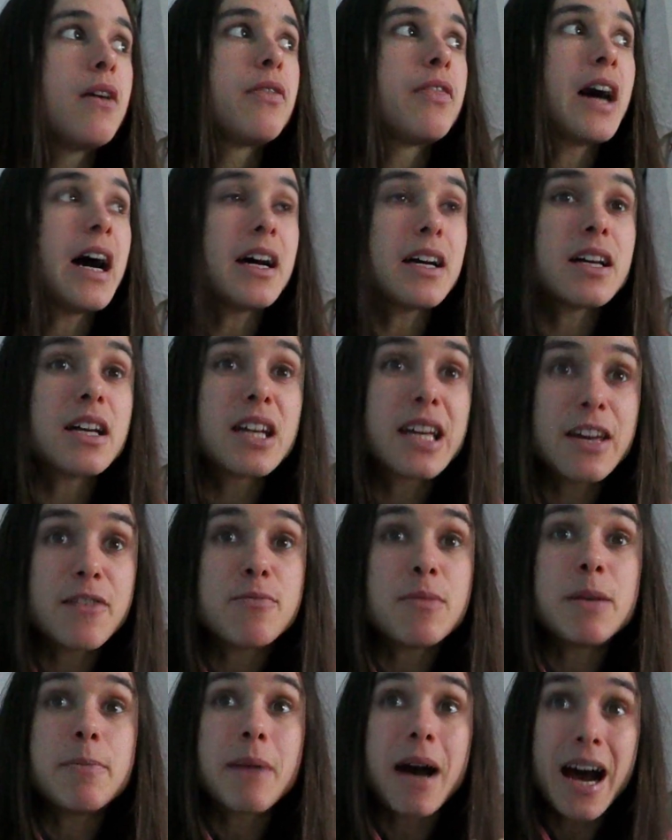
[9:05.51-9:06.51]
That can give
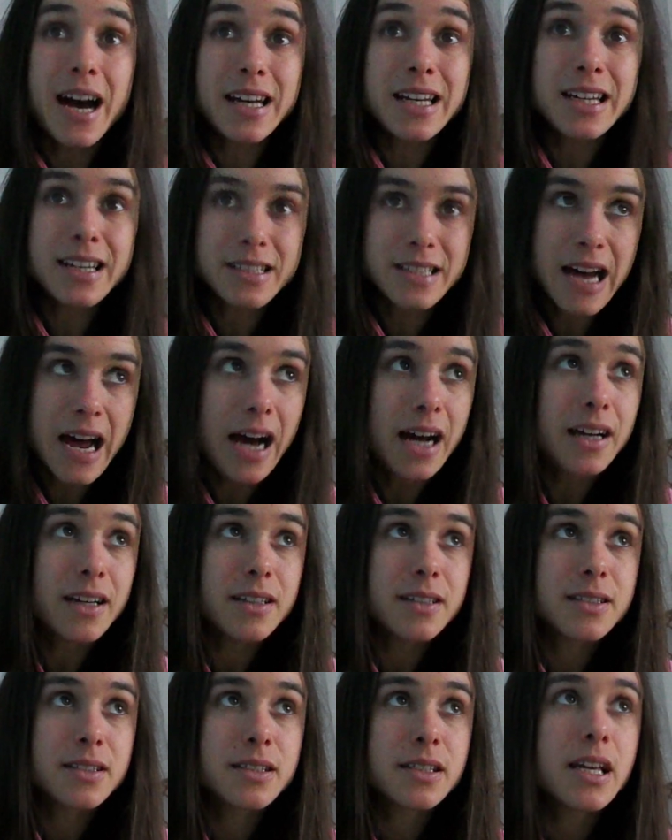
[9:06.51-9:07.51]
me panic
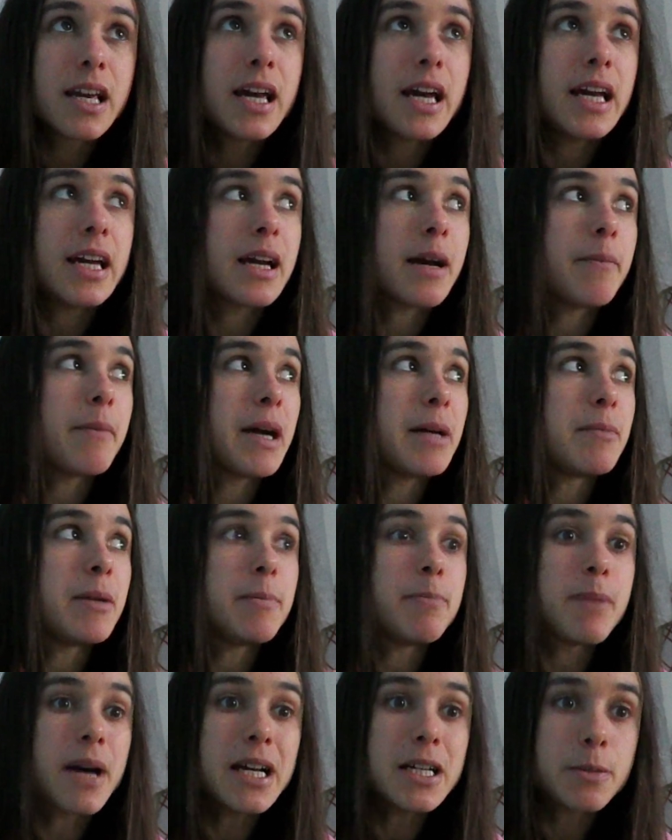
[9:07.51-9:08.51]
attacks, it can make
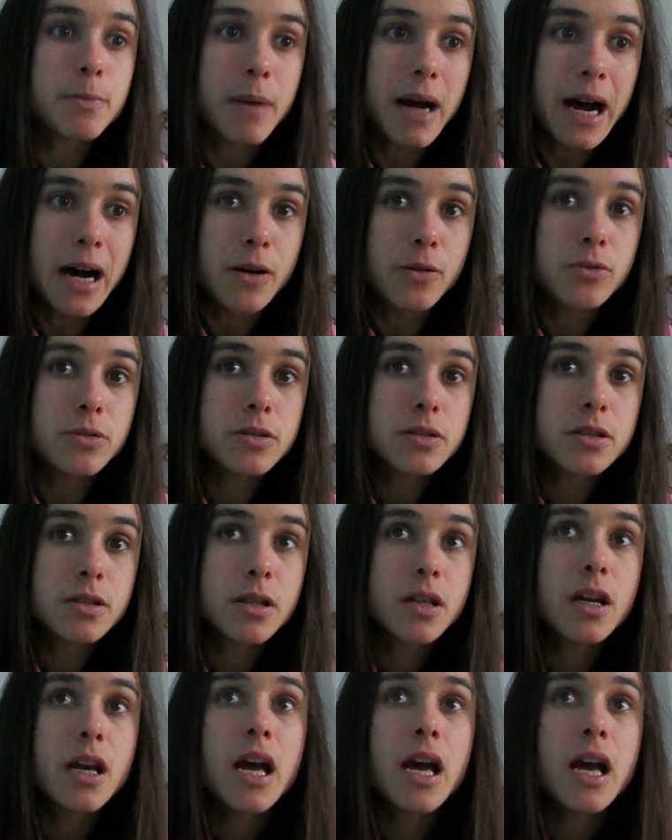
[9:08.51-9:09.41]
me bedbound,